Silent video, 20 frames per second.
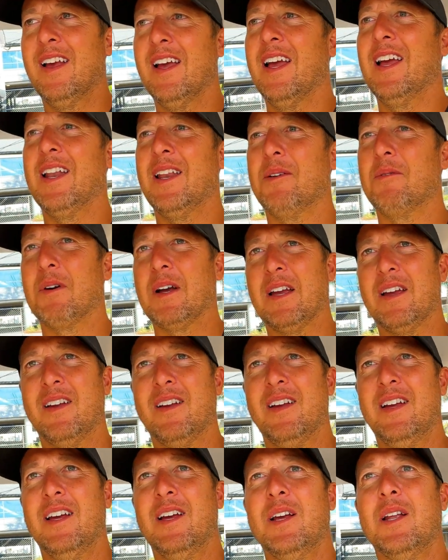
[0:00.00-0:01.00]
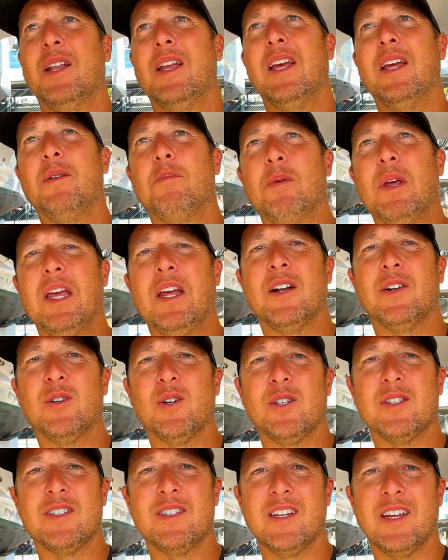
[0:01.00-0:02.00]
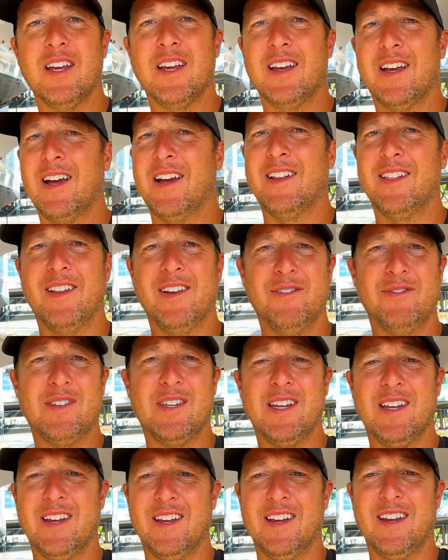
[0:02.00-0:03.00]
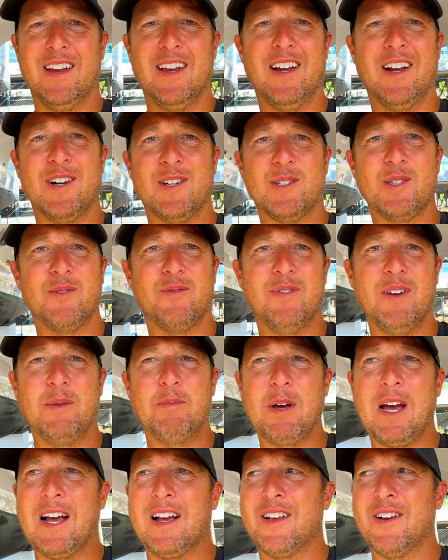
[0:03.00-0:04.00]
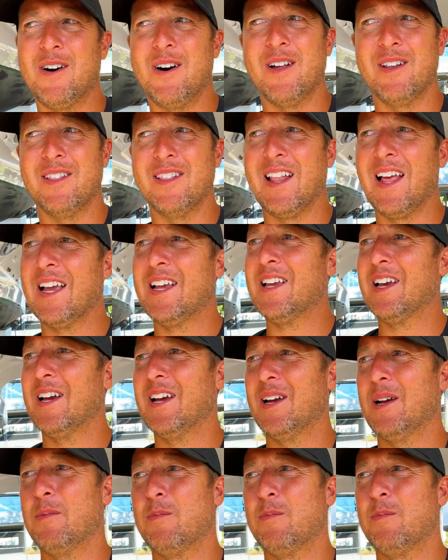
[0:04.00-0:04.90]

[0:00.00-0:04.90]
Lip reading: anyway, it'd be interesting. I'd love to hear some feedback on like a